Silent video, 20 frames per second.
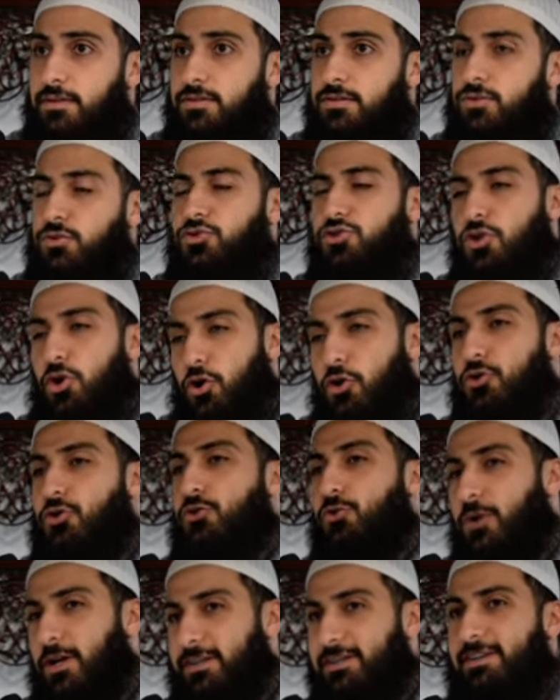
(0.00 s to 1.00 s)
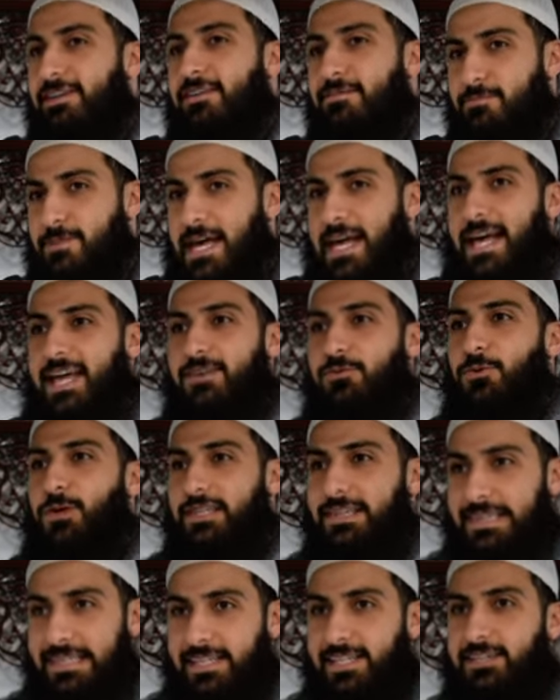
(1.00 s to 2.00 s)
to show you what Iman
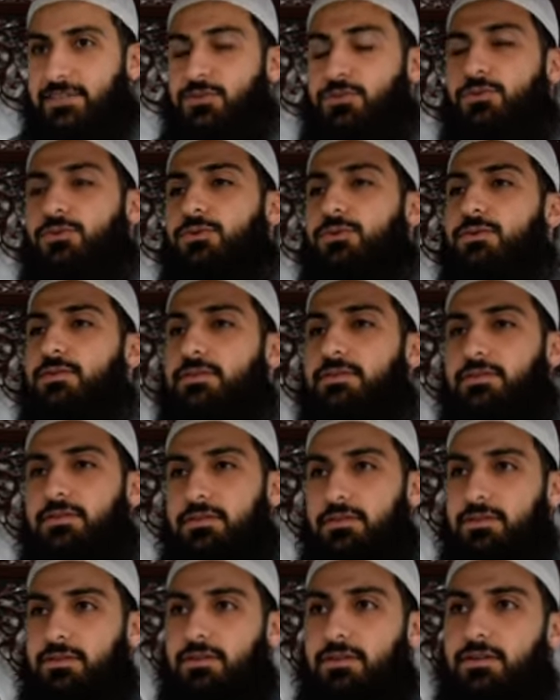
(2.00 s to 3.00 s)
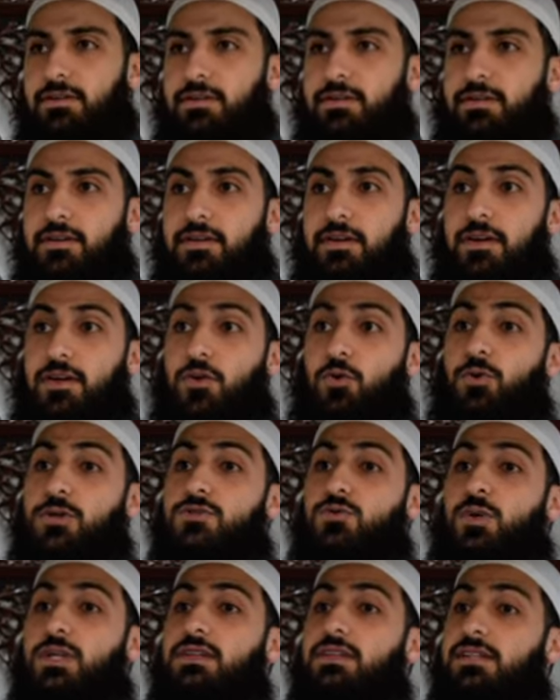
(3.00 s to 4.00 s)
will lead to.
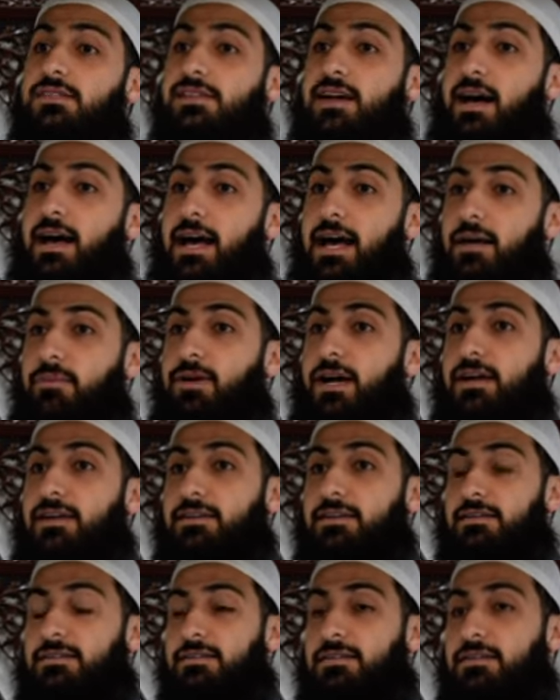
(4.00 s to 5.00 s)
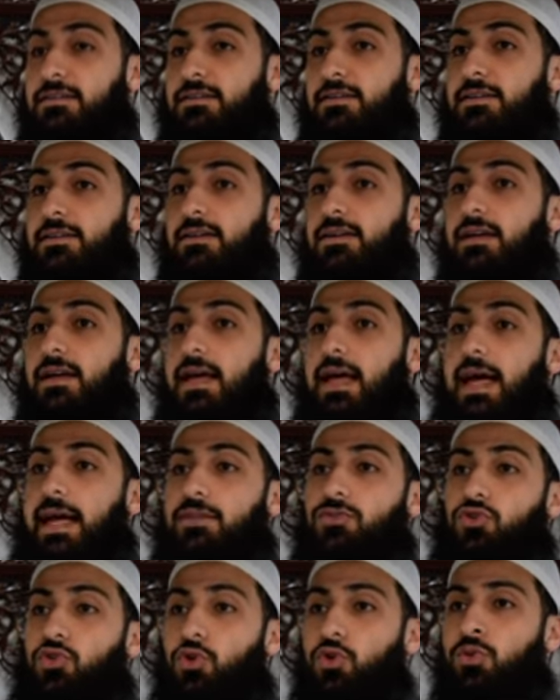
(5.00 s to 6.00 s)
Was with the Sahaba,
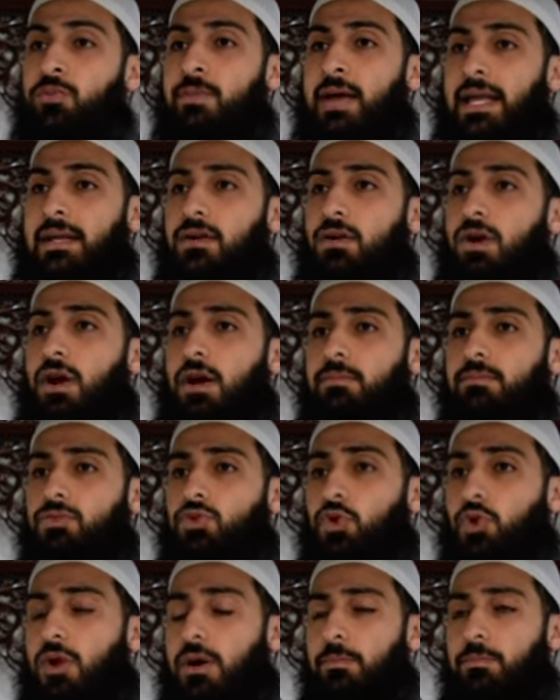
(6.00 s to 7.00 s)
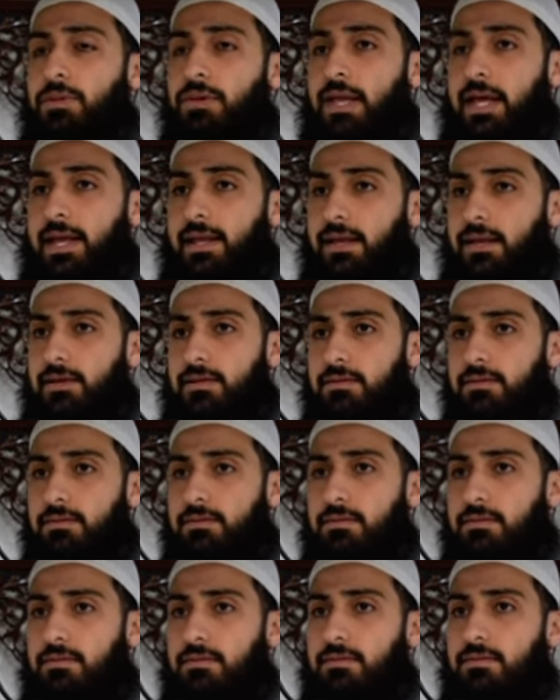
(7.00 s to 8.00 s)
and two men come to complain.
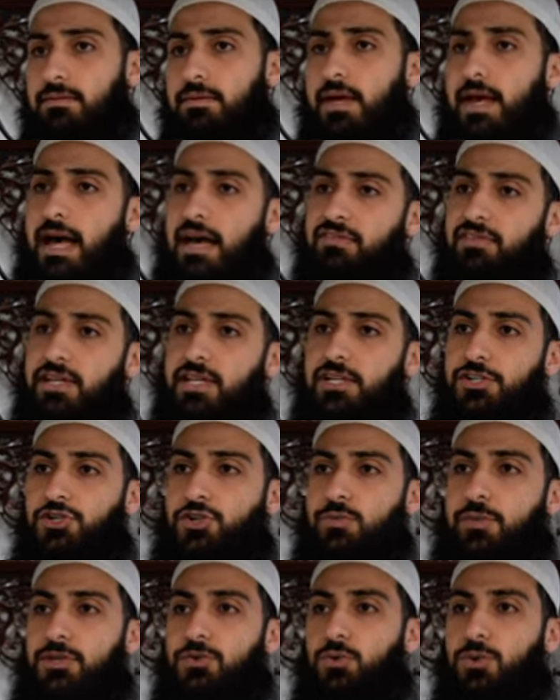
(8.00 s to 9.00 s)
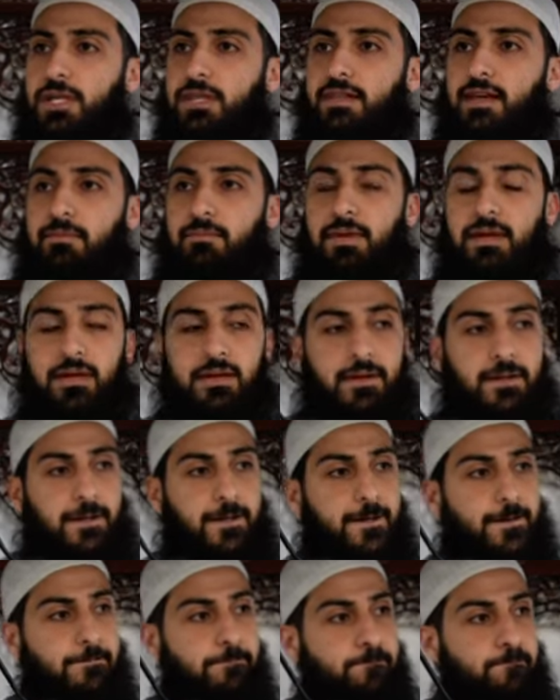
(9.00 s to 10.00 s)
They have an issue between them.
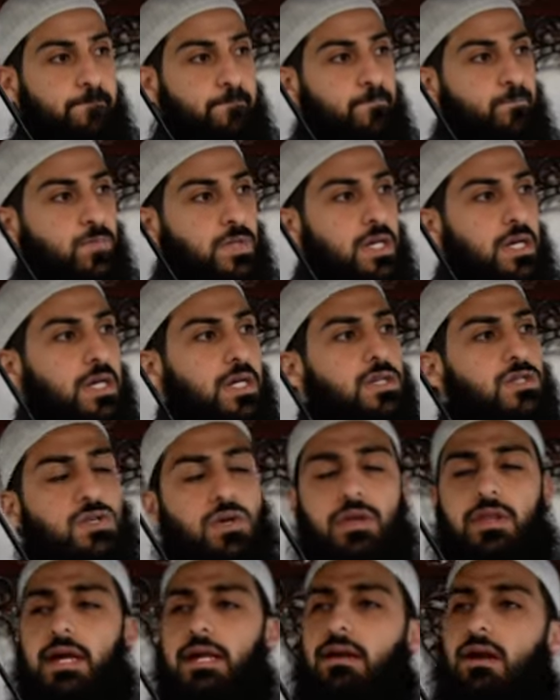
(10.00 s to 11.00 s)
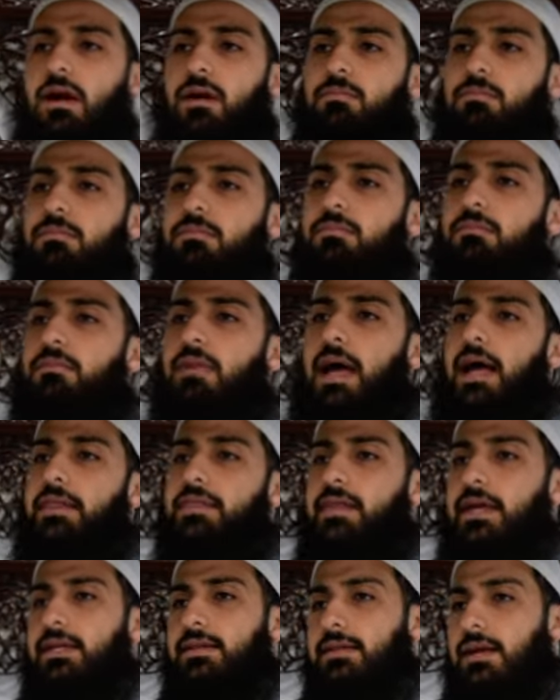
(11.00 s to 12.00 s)
So they come
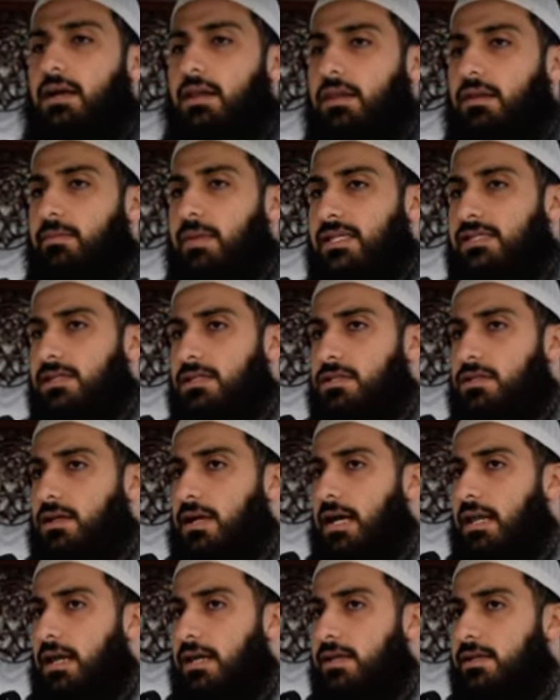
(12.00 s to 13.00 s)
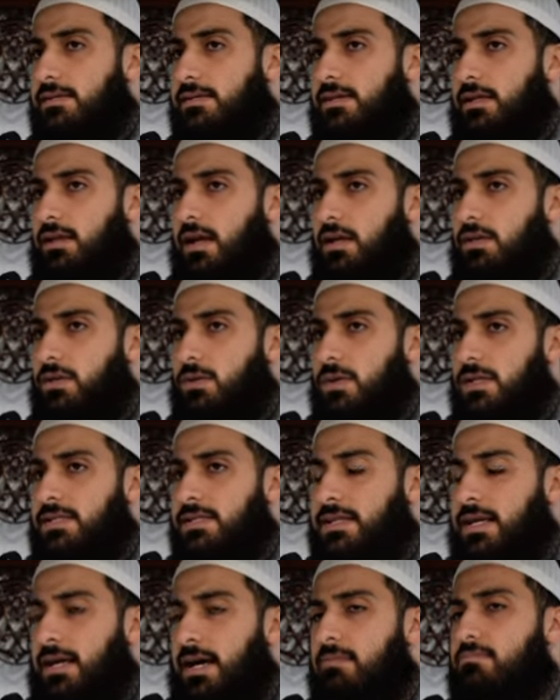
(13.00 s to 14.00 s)
and they tell the Messenger alayhi salatu
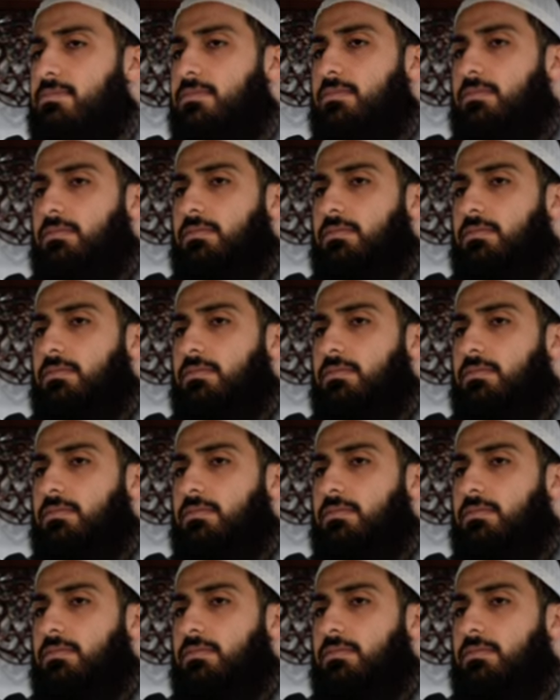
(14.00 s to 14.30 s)
wasalam